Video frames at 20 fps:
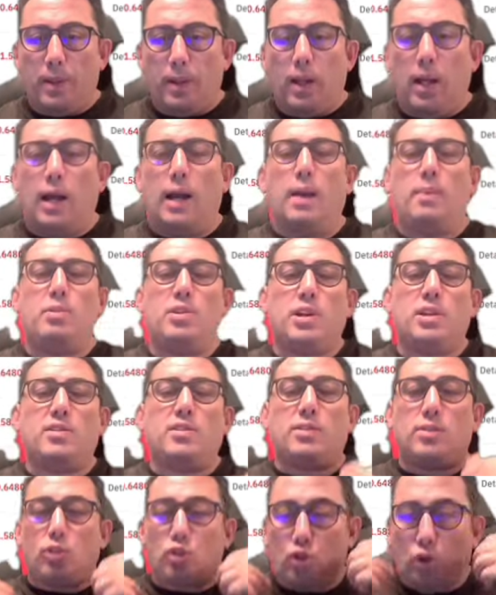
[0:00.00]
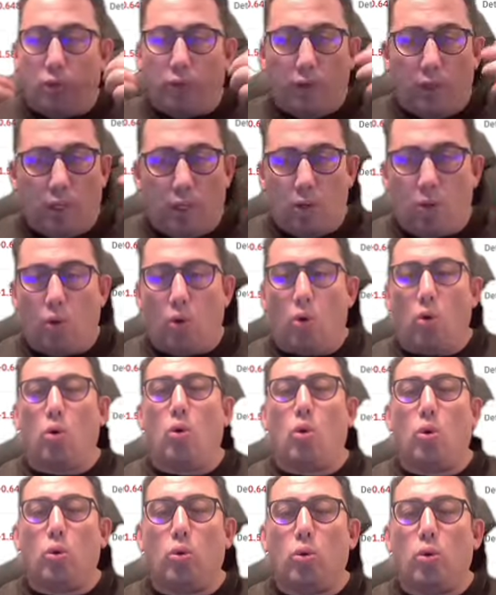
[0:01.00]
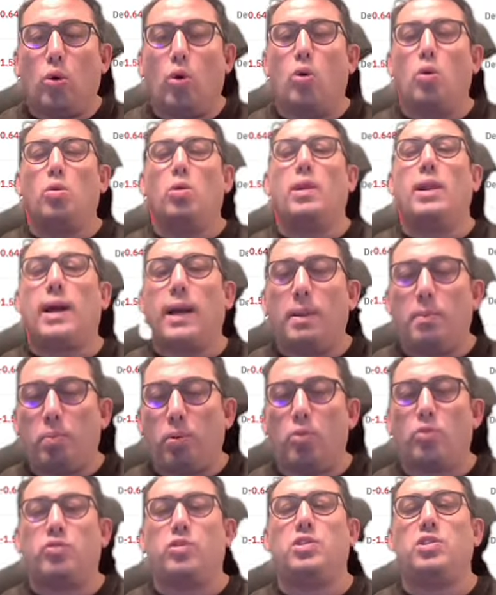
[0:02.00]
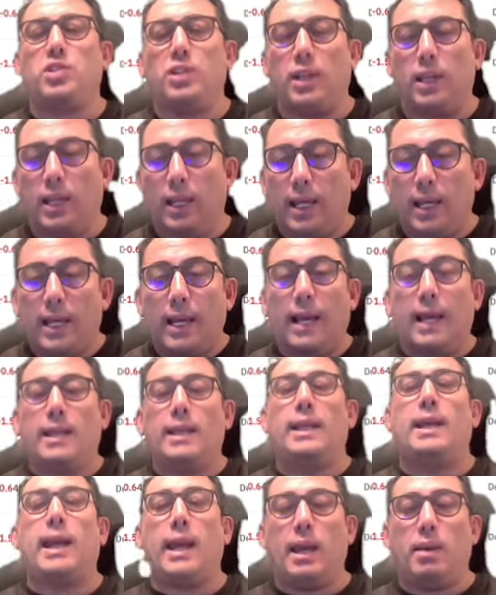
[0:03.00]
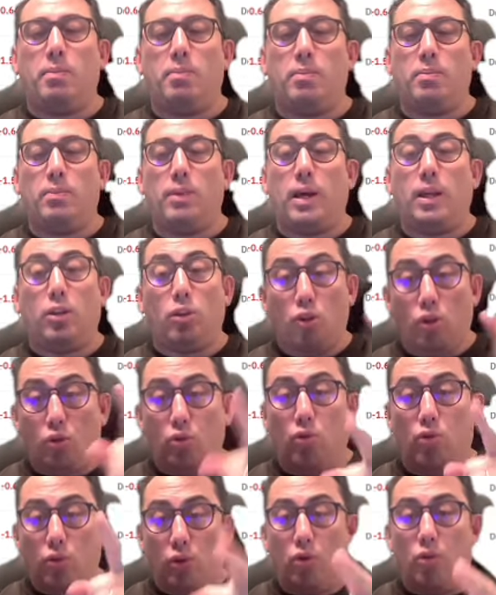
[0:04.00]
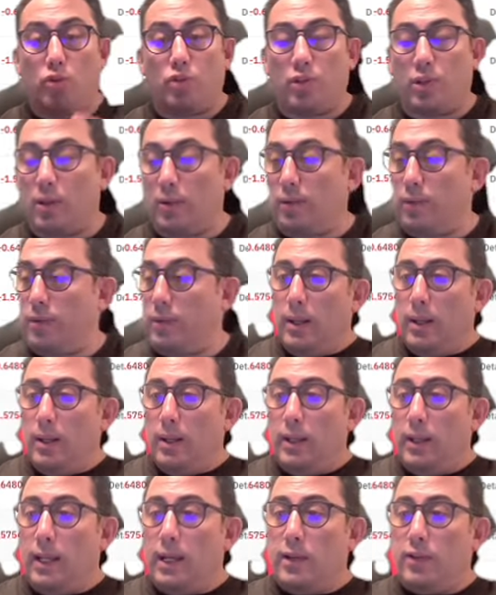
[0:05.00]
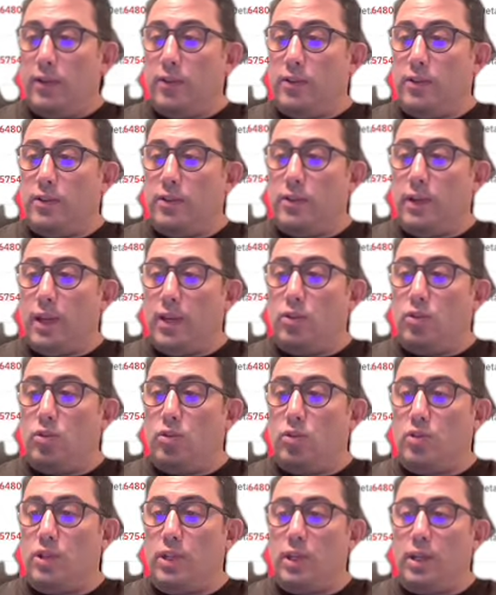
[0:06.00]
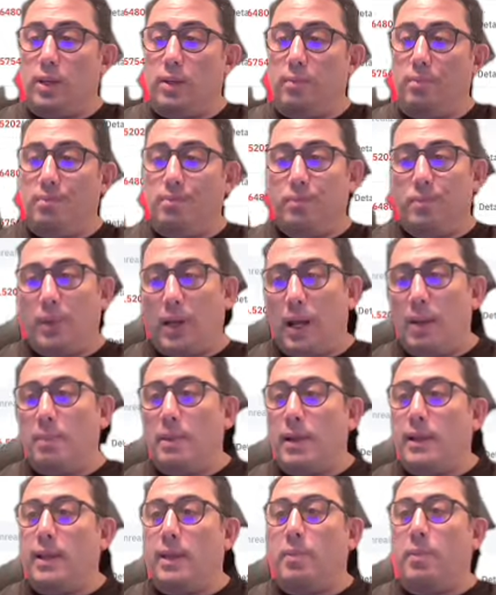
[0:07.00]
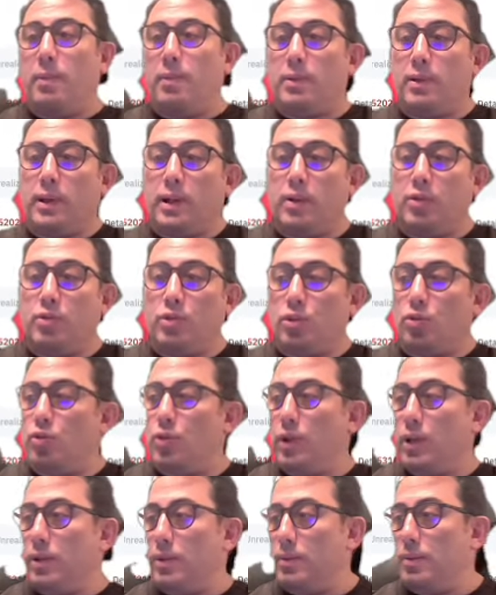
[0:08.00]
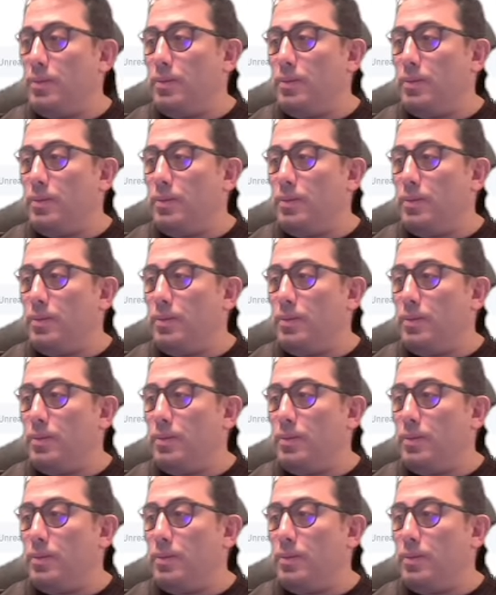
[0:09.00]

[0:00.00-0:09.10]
i'm just showing you all online positioning and gain and you do yourself yes as you see i'm not happy with aristo trade